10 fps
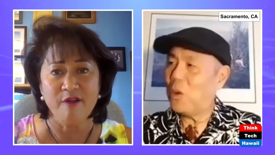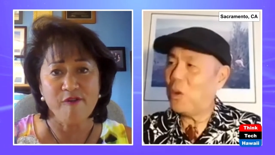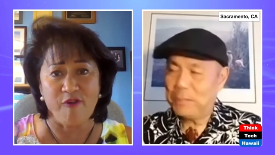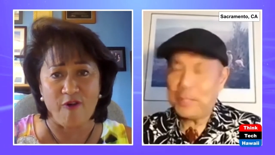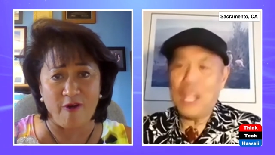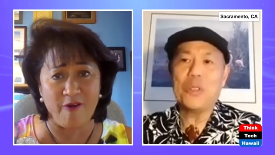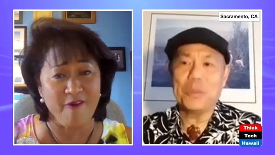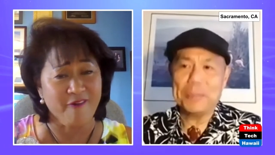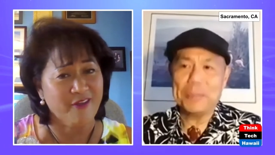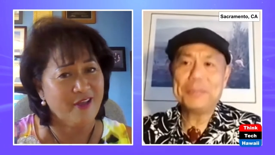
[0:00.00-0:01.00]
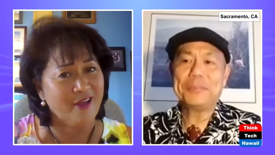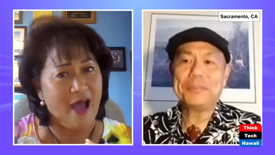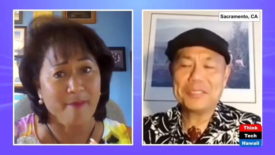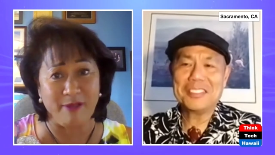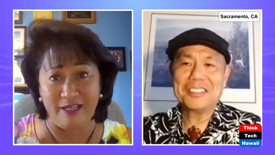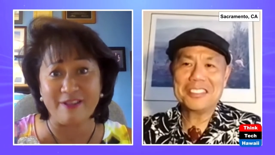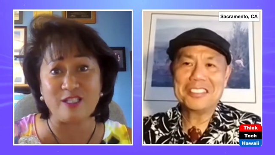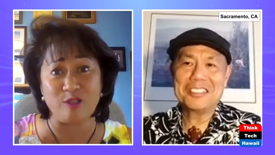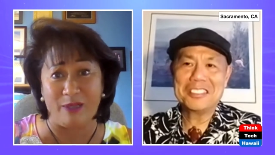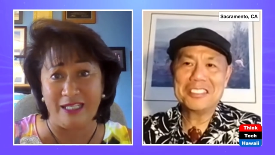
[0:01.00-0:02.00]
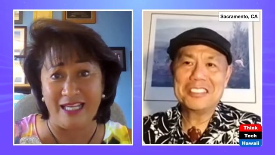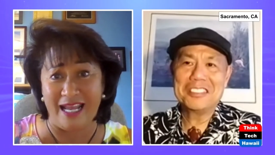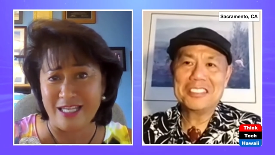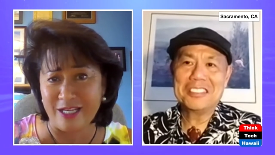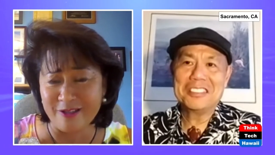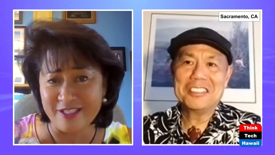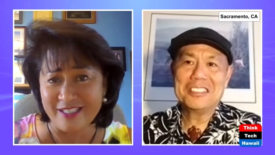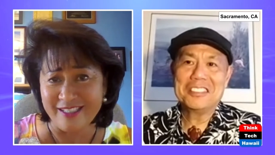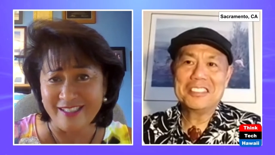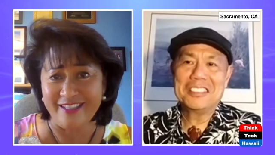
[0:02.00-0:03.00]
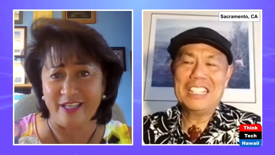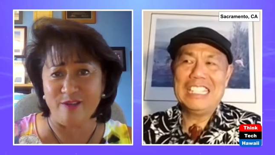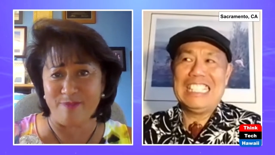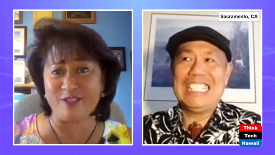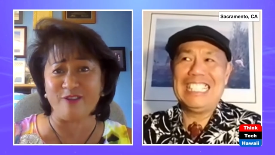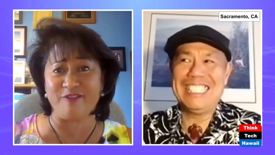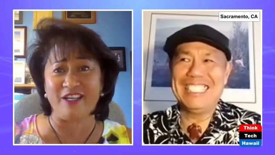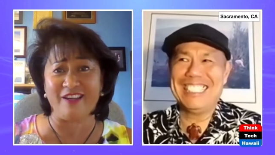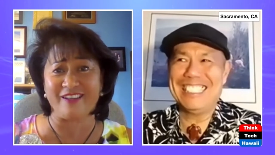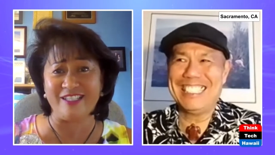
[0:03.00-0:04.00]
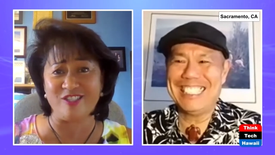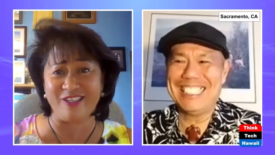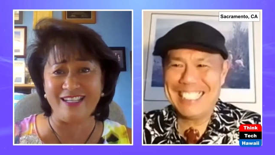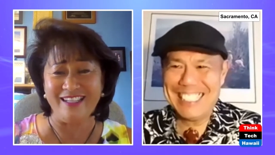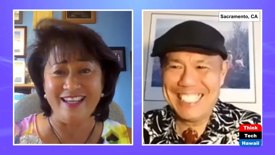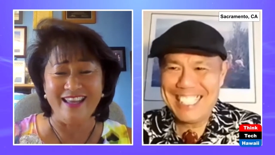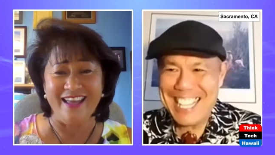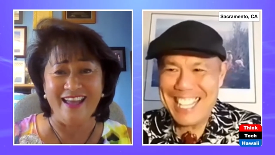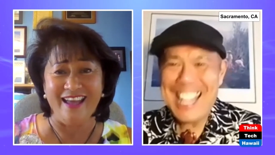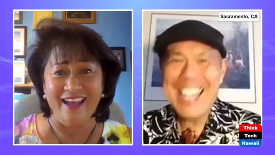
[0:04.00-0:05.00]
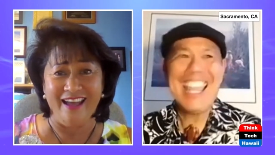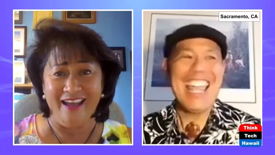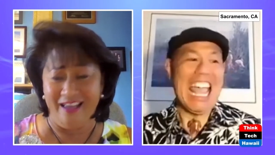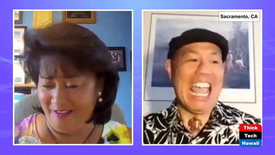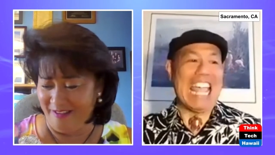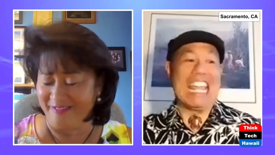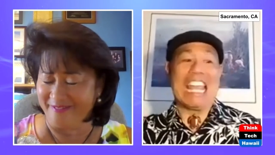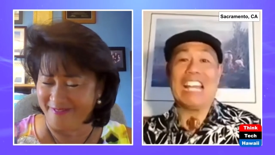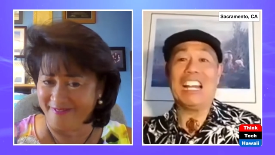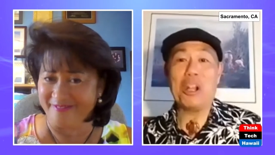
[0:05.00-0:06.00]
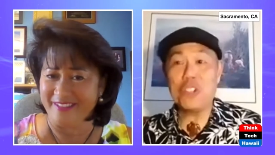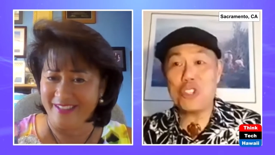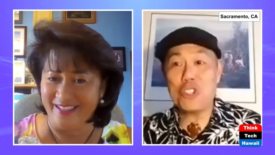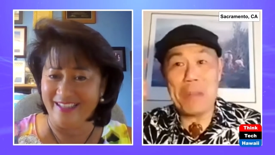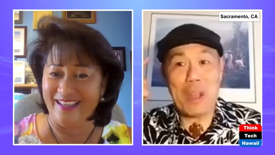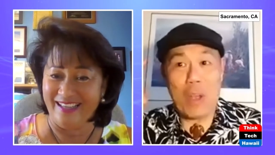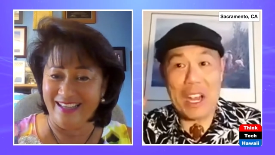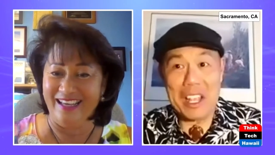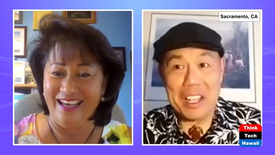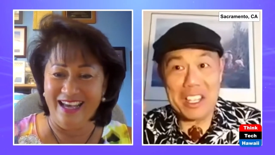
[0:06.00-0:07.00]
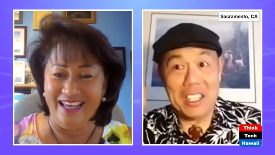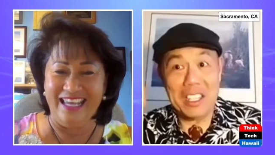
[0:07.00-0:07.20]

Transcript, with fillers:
Speaker 1: oh, for, I believe it's 28 years that you've been serving our country
Speaker 2: yeah, I'm not going to show you my white hair, Tick.